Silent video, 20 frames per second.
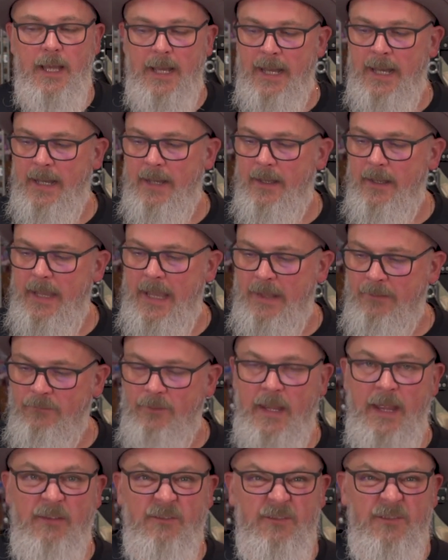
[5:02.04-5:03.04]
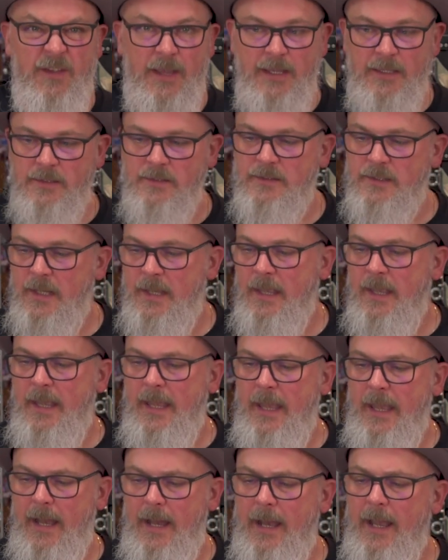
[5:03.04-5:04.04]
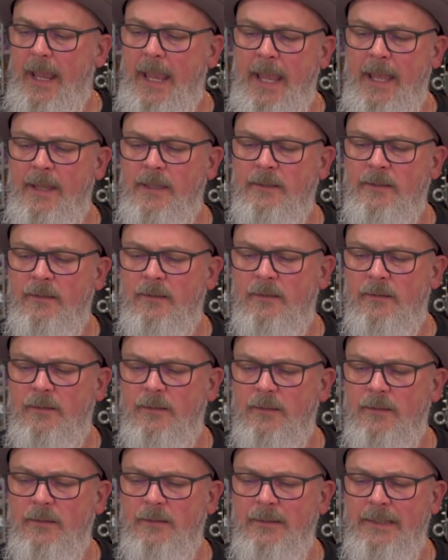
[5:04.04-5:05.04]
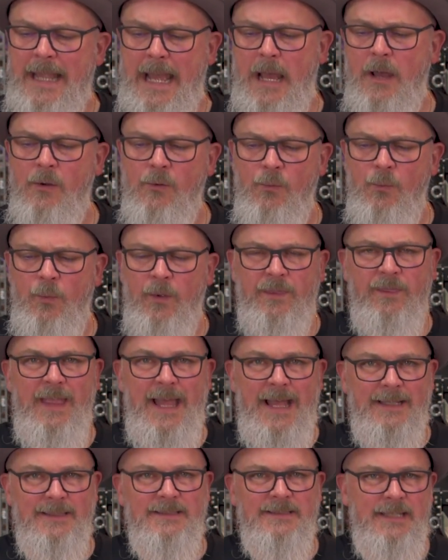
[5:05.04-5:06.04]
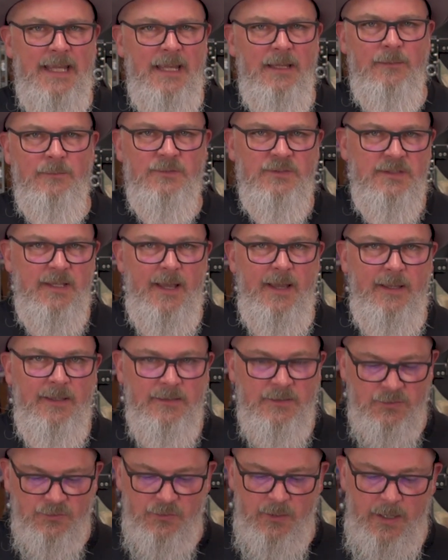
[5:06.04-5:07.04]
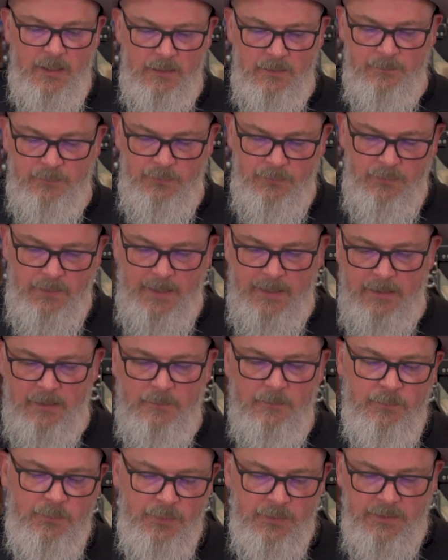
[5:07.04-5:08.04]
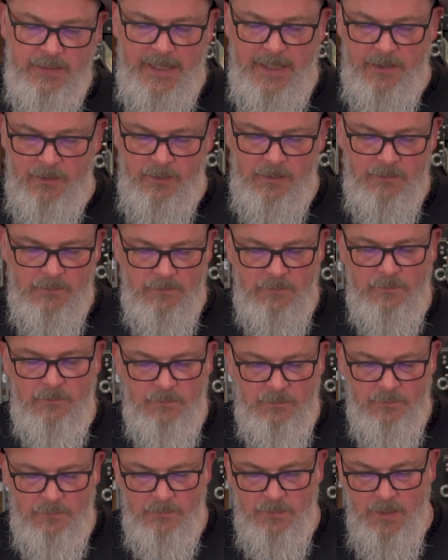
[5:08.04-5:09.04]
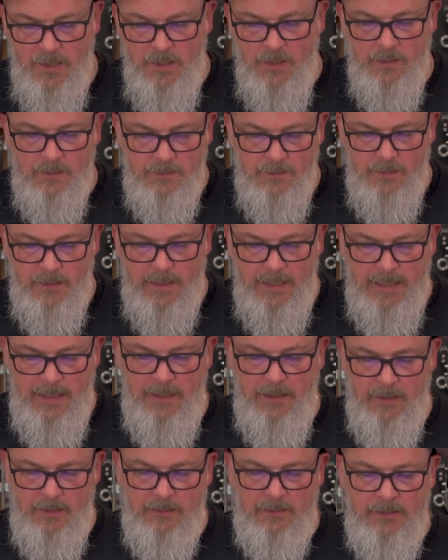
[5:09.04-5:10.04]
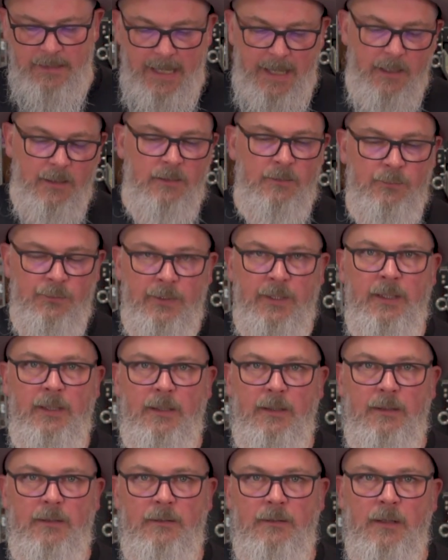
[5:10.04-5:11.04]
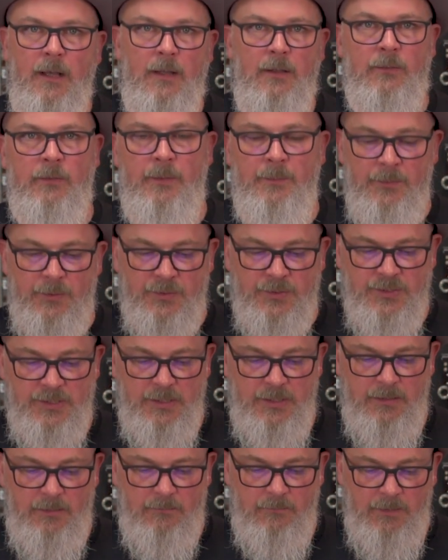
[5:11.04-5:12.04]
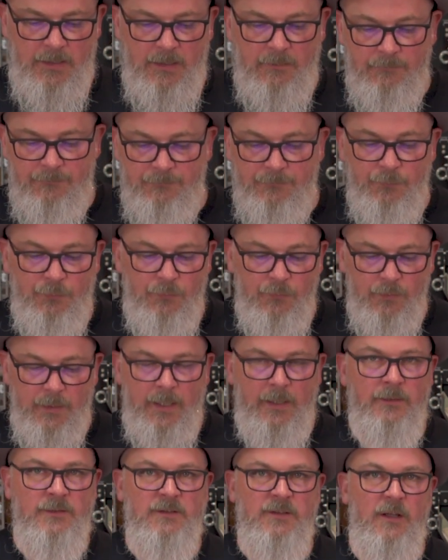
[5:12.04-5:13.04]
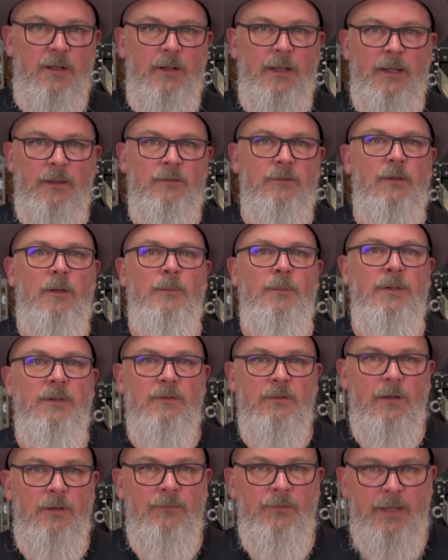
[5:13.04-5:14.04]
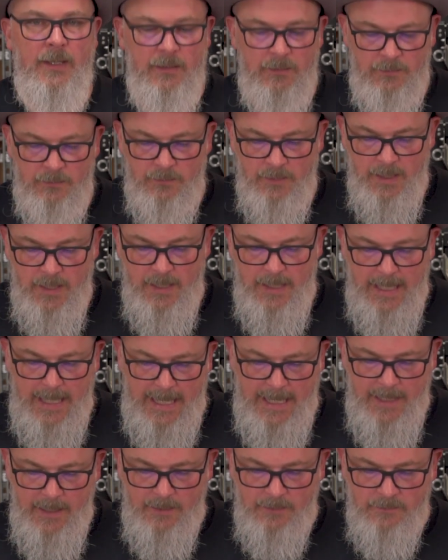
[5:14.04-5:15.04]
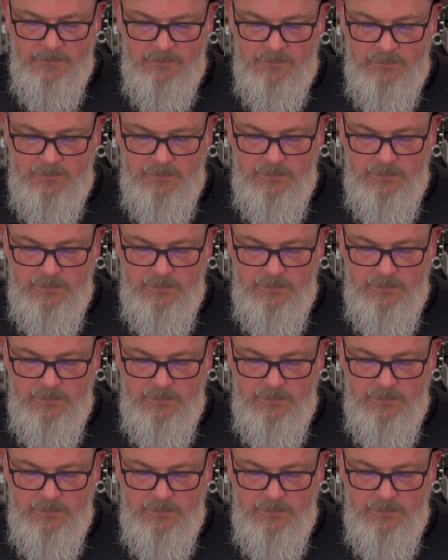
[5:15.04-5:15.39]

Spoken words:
and phase. And now with that same size trier pool, I can put that onto a calibrated colorimeter sheet, get full L star, A star, B star value, and